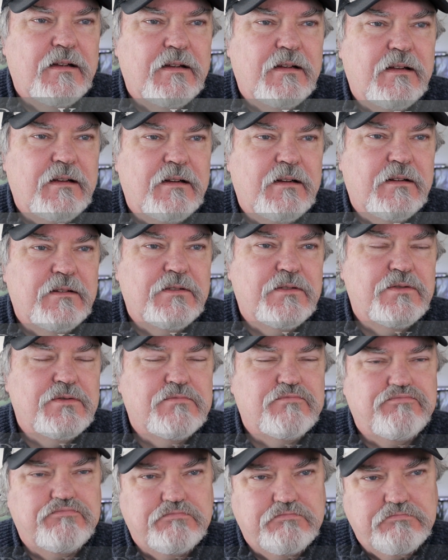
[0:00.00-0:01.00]
Dear
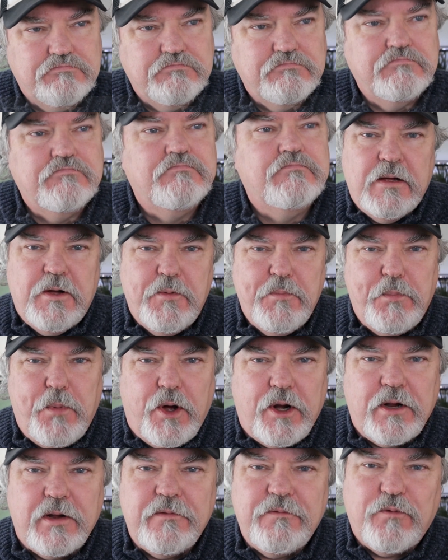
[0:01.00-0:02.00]
younger me.
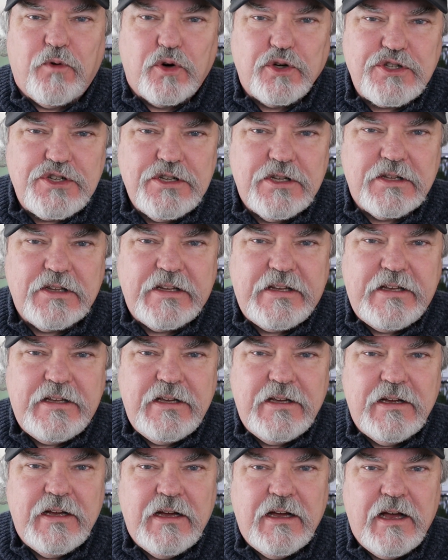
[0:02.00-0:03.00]
But
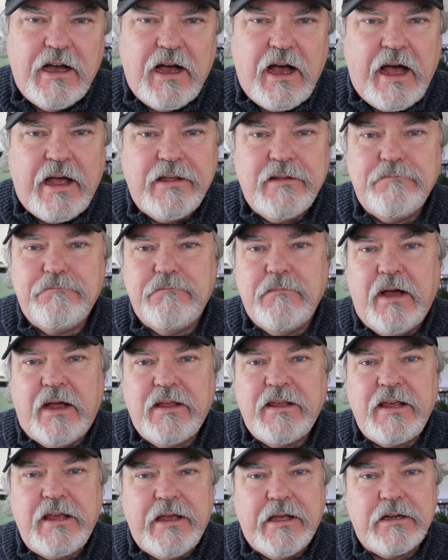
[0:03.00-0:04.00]
unfortunately, I
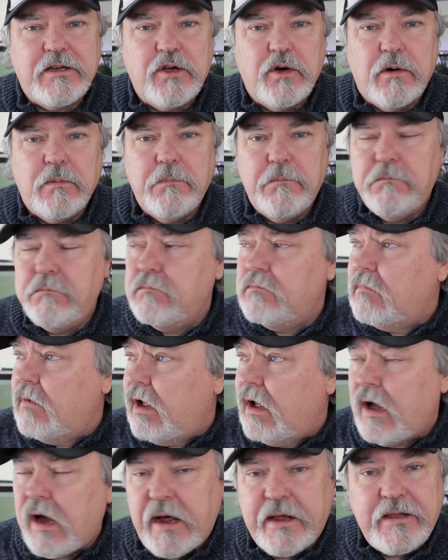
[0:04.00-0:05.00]
can't go
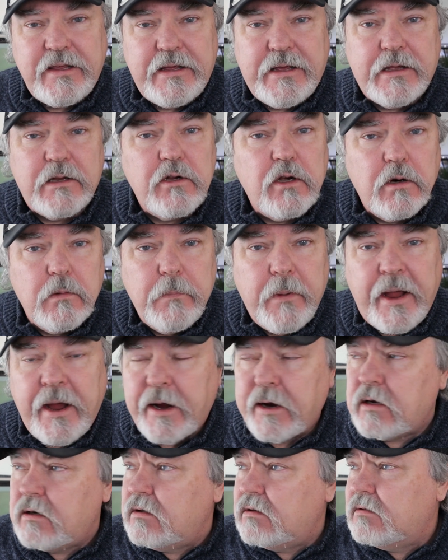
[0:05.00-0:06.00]

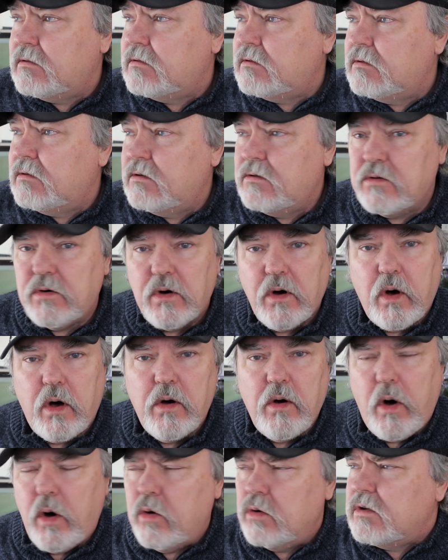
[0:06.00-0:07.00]
back.
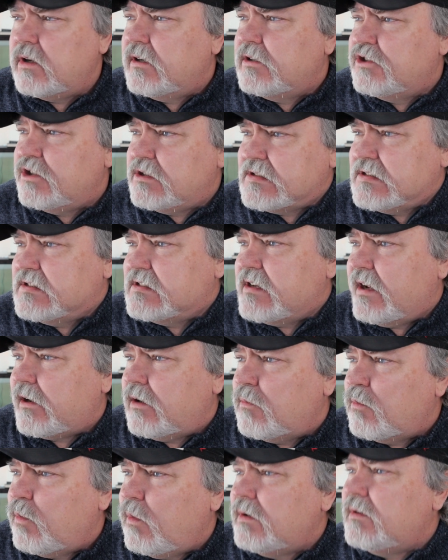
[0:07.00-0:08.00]
Hold on just a
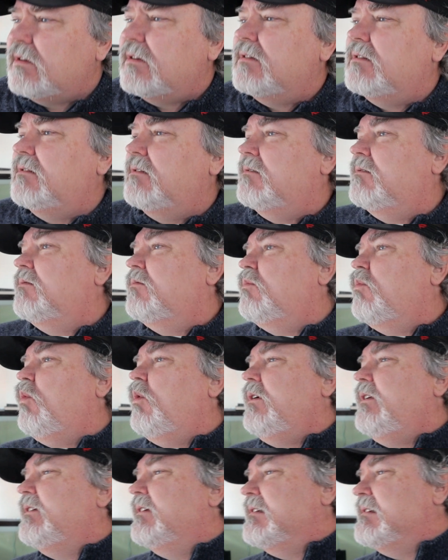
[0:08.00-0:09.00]
second.
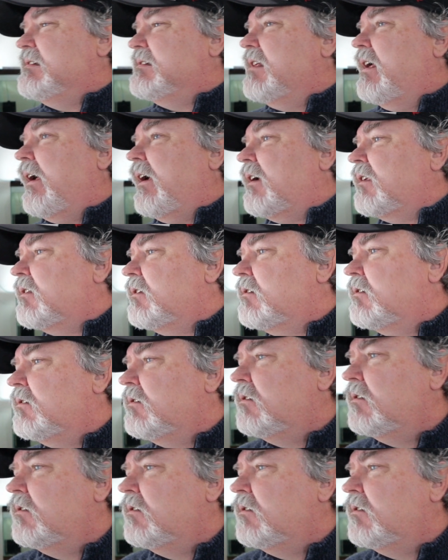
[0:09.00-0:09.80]
What is that?